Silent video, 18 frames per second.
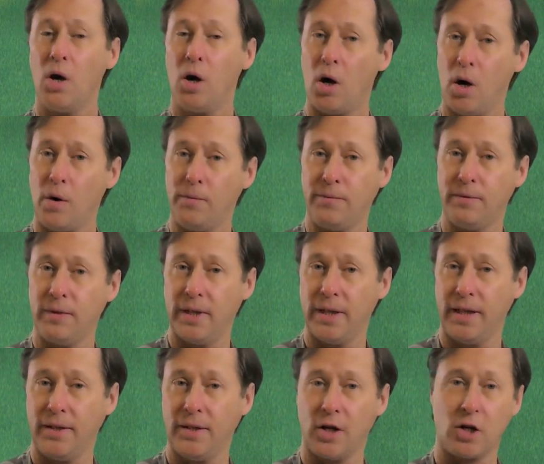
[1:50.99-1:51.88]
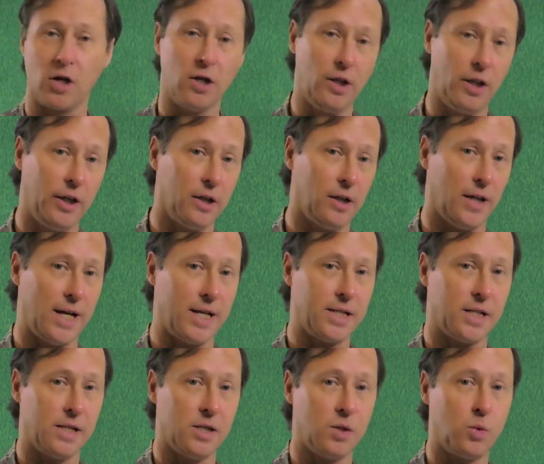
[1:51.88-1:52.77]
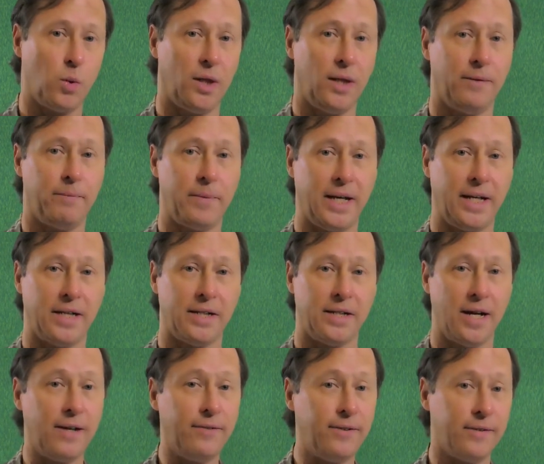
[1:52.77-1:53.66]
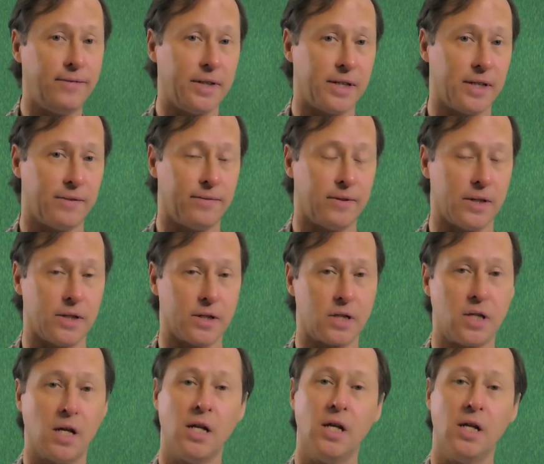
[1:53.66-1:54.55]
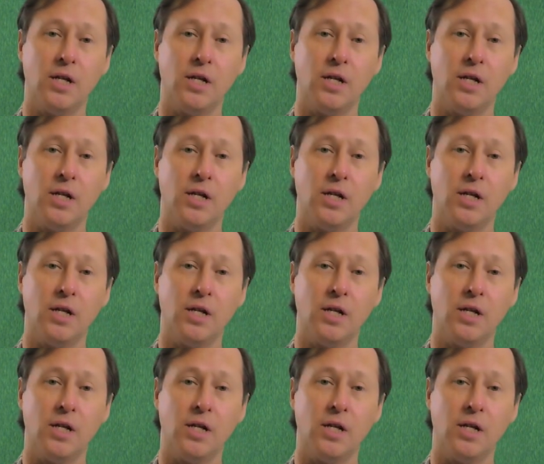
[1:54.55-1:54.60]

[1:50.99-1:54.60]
Hopefully, the earlier lessons will have made enough of a difference